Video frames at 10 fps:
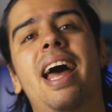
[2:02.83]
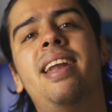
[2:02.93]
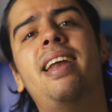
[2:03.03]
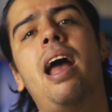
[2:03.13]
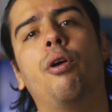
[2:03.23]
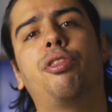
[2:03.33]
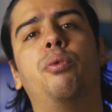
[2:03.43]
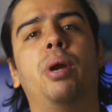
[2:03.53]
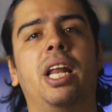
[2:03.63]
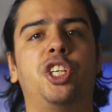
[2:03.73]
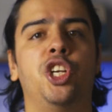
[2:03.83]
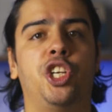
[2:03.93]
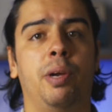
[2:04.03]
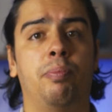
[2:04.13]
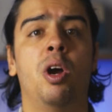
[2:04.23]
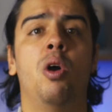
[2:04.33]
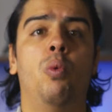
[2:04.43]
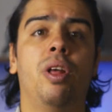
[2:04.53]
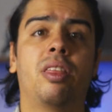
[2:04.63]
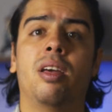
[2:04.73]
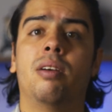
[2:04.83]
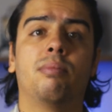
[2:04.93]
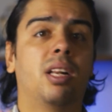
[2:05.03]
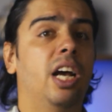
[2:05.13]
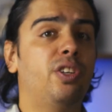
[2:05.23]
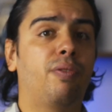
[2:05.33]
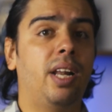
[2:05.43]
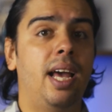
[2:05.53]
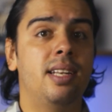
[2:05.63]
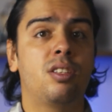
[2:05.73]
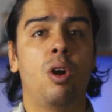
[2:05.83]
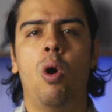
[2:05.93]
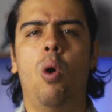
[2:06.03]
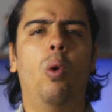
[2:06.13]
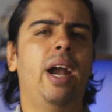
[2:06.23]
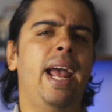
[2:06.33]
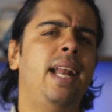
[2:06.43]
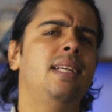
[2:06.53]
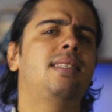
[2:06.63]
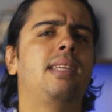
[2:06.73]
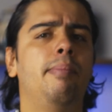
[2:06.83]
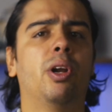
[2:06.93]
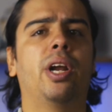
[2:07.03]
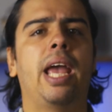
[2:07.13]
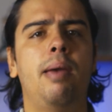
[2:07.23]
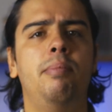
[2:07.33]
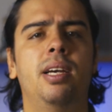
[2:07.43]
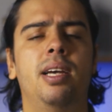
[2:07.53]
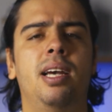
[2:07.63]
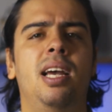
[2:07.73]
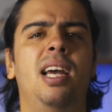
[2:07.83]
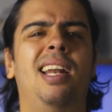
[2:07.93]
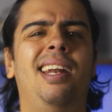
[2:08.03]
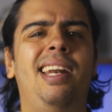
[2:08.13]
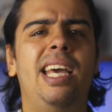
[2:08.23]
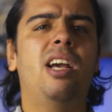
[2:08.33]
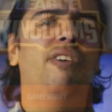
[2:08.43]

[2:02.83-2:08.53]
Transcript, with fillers: unhealthy relationship with Clash of Clans or any similar game, League